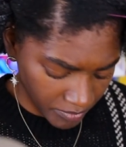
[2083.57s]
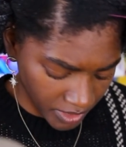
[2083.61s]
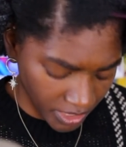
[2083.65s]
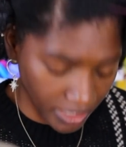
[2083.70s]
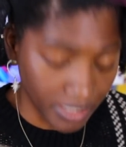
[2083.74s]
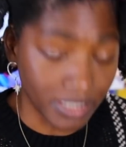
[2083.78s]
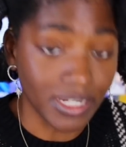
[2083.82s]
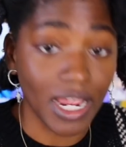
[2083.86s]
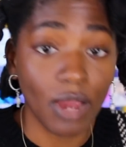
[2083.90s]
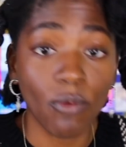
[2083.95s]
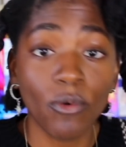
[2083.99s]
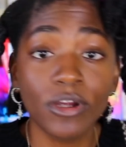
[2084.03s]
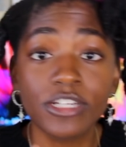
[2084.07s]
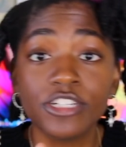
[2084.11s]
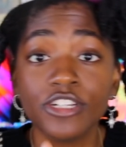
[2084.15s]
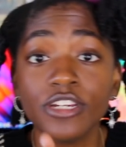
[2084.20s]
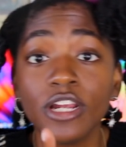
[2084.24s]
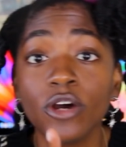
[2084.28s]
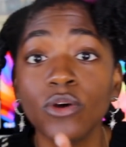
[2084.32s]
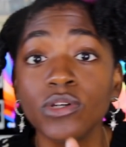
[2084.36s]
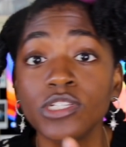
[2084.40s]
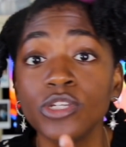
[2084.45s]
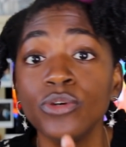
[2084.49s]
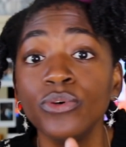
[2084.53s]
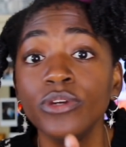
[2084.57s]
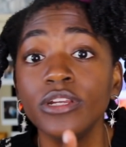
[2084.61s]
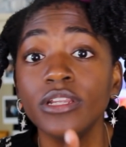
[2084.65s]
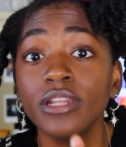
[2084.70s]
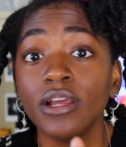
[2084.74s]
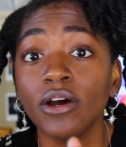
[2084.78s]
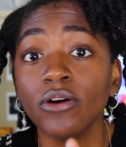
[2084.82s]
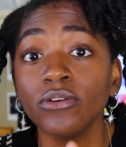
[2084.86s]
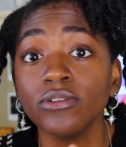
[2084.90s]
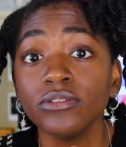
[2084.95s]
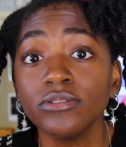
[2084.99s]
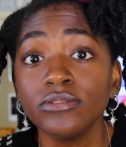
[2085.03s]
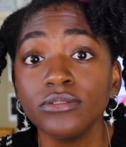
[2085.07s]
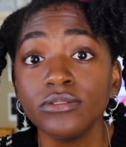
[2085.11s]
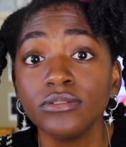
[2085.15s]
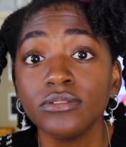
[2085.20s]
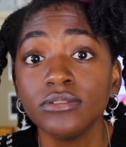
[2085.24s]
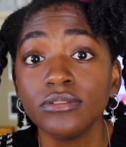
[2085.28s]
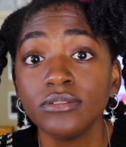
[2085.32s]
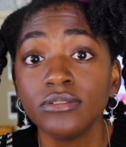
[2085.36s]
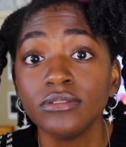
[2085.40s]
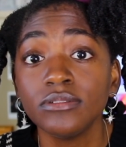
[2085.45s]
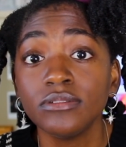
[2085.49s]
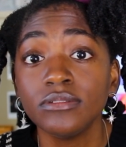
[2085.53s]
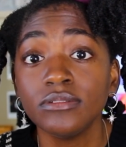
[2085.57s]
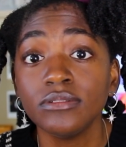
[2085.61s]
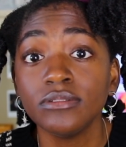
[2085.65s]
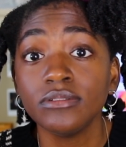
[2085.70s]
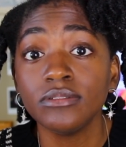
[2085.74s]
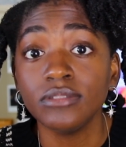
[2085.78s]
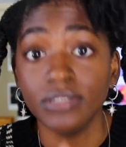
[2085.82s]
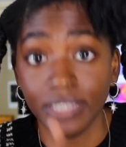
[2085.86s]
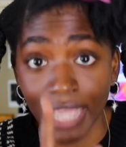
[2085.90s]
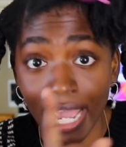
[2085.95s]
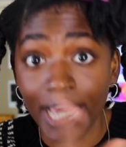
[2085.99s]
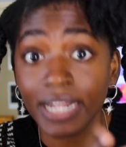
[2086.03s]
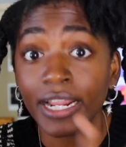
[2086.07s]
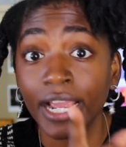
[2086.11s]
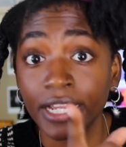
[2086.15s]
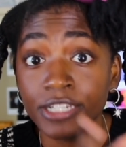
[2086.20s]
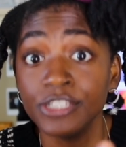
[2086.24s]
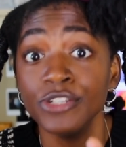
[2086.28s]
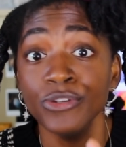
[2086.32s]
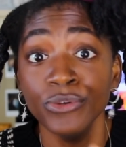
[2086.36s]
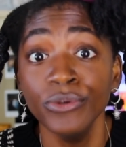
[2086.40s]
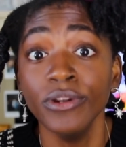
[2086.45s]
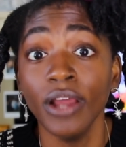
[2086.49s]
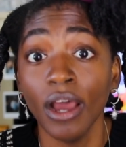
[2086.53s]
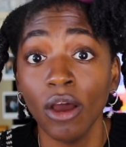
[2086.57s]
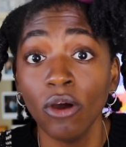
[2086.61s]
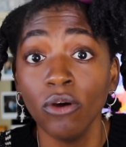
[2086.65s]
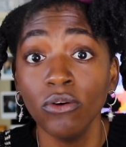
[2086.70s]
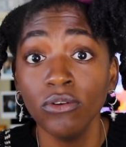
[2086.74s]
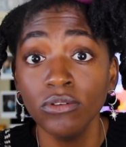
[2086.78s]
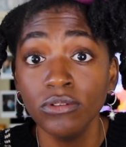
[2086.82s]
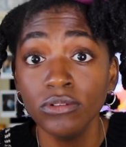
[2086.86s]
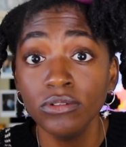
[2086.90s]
It's not what you know, it's who you know. That I do know.